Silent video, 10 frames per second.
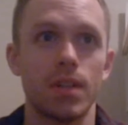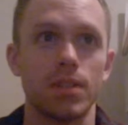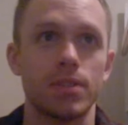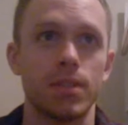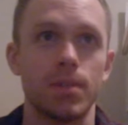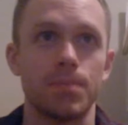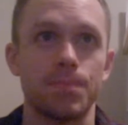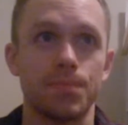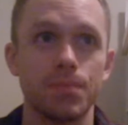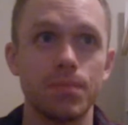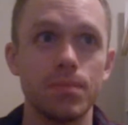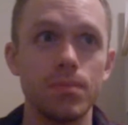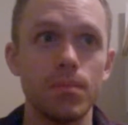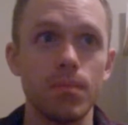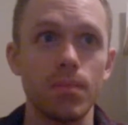So,
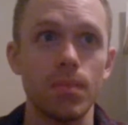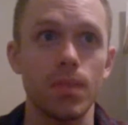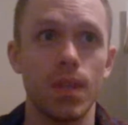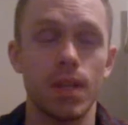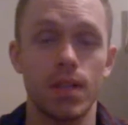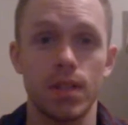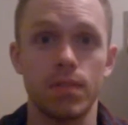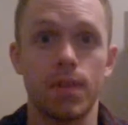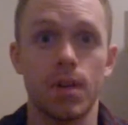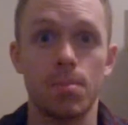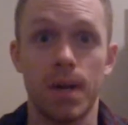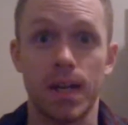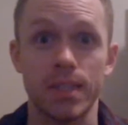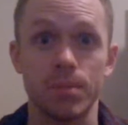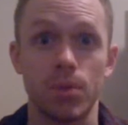and it is very
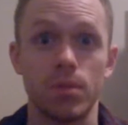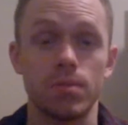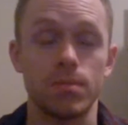possible.